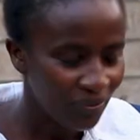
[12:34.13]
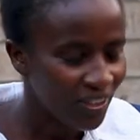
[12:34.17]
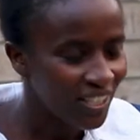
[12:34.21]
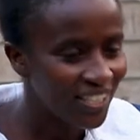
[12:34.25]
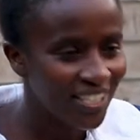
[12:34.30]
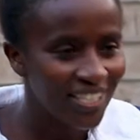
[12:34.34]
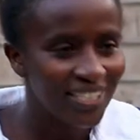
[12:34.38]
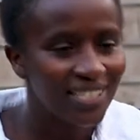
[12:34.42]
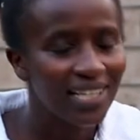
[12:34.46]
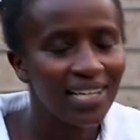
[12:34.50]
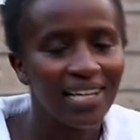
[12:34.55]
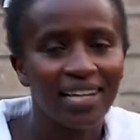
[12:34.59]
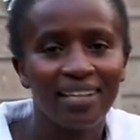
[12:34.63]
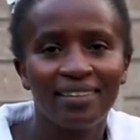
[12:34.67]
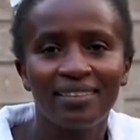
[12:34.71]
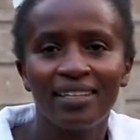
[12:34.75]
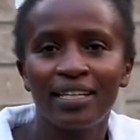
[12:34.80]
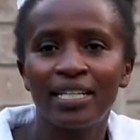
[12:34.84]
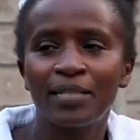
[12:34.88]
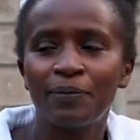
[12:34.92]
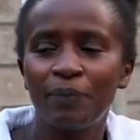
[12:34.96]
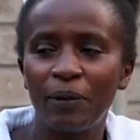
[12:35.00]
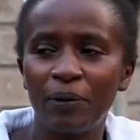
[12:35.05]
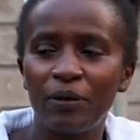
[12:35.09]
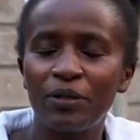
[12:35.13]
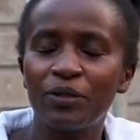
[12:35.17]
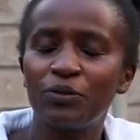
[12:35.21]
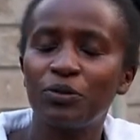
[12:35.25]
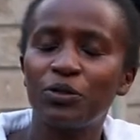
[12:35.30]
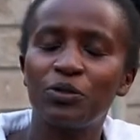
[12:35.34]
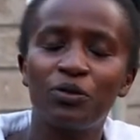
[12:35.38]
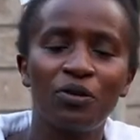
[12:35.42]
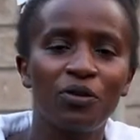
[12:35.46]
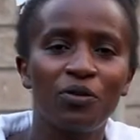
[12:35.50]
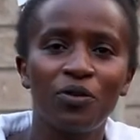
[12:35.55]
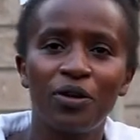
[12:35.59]
Just like the experience
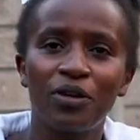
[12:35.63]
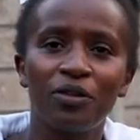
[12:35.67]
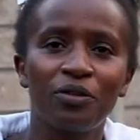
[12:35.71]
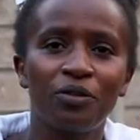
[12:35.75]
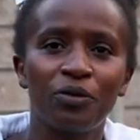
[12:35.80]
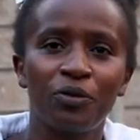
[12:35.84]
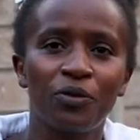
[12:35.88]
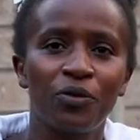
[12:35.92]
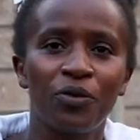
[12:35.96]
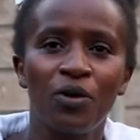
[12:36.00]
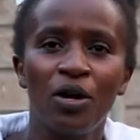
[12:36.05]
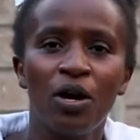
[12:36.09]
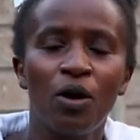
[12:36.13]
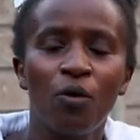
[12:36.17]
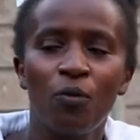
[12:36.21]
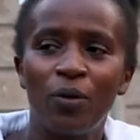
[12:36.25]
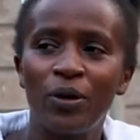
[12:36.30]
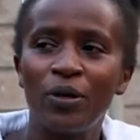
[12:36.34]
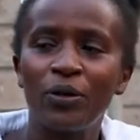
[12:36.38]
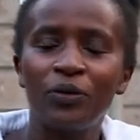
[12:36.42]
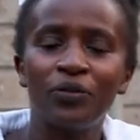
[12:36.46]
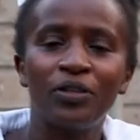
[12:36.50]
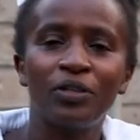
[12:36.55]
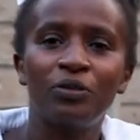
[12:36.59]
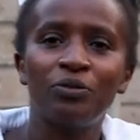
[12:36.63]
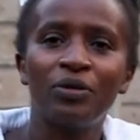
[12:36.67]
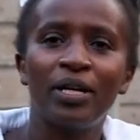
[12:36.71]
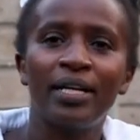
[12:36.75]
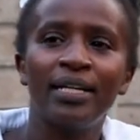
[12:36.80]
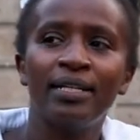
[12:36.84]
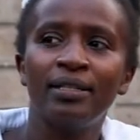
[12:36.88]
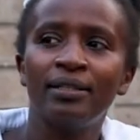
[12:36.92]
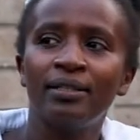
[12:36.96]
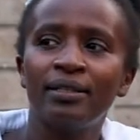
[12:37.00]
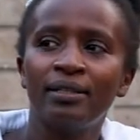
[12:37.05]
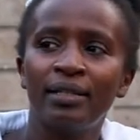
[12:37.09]
what you're going through. We know that
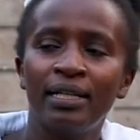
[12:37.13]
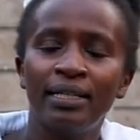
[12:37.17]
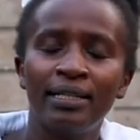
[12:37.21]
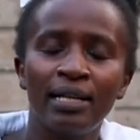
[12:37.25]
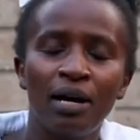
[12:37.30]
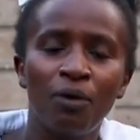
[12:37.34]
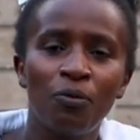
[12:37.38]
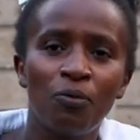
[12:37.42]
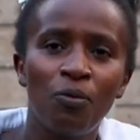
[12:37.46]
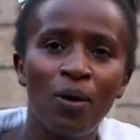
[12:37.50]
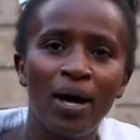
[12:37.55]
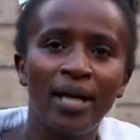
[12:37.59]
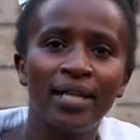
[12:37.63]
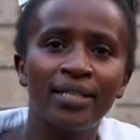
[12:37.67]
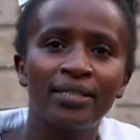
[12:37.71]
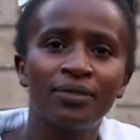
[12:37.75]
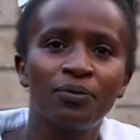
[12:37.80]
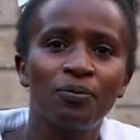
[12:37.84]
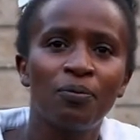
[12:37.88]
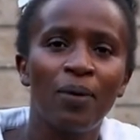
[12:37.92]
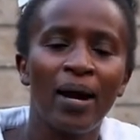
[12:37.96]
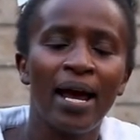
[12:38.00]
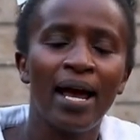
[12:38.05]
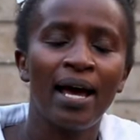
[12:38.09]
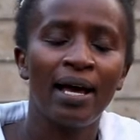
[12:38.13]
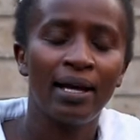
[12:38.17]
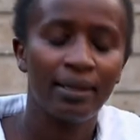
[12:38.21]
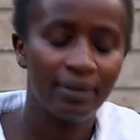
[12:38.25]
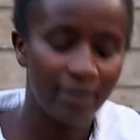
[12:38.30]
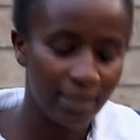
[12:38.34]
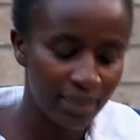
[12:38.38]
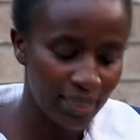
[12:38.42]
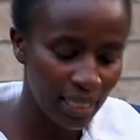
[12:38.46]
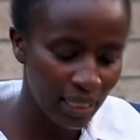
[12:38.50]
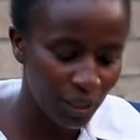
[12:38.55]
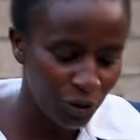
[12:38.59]
we're in a world where
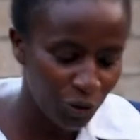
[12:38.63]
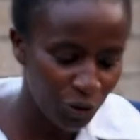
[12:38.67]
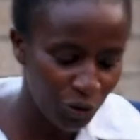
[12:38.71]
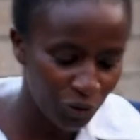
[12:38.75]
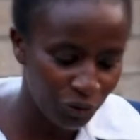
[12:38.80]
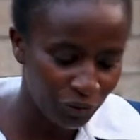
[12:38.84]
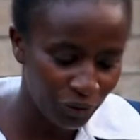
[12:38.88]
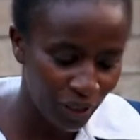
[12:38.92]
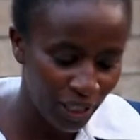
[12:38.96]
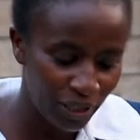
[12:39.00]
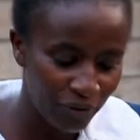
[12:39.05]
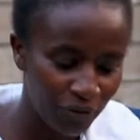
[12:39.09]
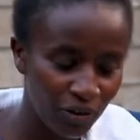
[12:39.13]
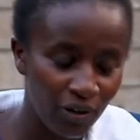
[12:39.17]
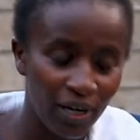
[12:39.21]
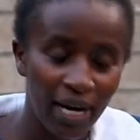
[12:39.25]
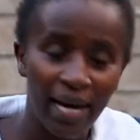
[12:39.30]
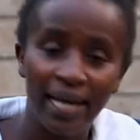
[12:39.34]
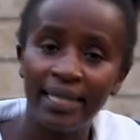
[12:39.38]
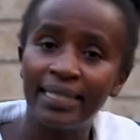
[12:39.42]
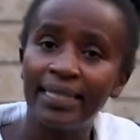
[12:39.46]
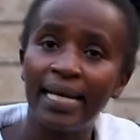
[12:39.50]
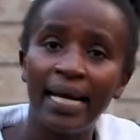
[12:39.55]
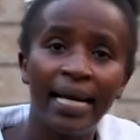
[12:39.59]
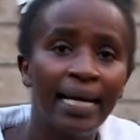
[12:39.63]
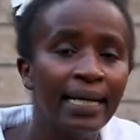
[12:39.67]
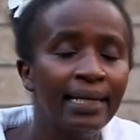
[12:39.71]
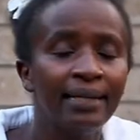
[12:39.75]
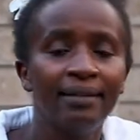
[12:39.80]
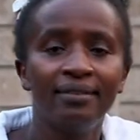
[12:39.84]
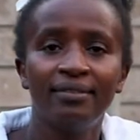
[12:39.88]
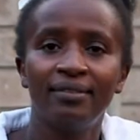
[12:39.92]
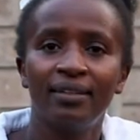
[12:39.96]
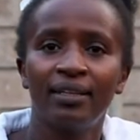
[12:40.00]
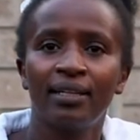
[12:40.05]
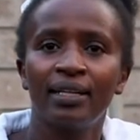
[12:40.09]
there's a lot of evil and
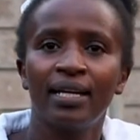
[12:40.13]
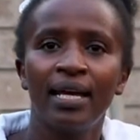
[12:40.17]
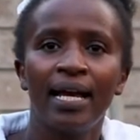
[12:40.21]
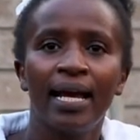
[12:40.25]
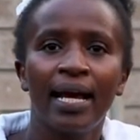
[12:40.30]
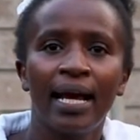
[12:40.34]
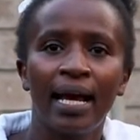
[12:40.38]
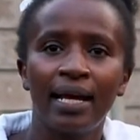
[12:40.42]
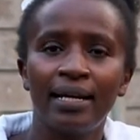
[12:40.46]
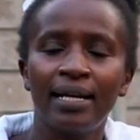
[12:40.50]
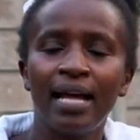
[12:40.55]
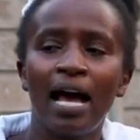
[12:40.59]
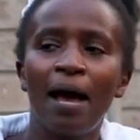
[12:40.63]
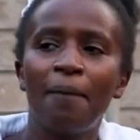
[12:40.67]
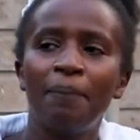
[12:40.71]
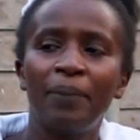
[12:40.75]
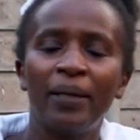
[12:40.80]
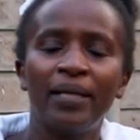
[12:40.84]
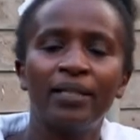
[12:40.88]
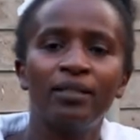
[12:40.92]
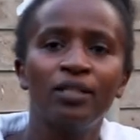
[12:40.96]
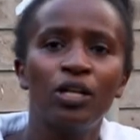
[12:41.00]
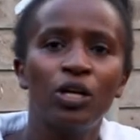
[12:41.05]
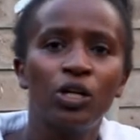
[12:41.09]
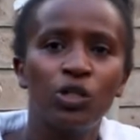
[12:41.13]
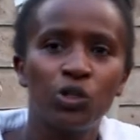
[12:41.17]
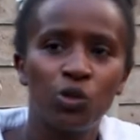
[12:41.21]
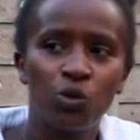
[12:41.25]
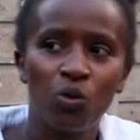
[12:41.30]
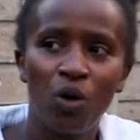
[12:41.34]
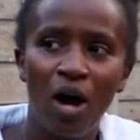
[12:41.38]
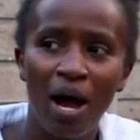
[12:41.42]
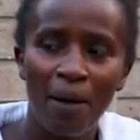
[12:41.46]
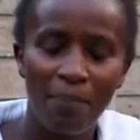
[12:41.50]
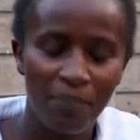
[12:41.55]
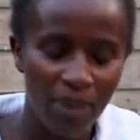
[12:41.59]
anything can happen to
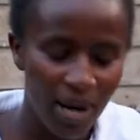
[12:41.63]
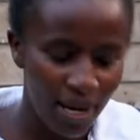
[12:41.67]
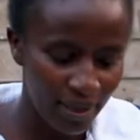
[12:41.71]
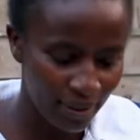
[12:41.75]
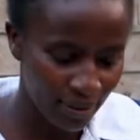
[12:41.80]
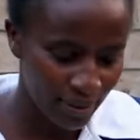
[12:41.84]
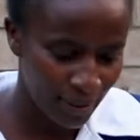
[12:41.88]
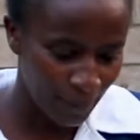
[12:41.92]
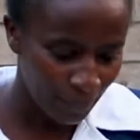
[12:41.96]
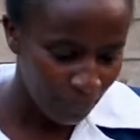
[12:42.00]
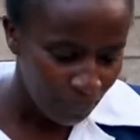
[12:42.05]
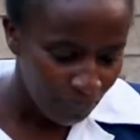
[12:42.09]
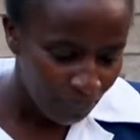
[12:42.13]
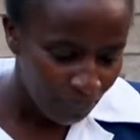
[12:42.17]
harm us.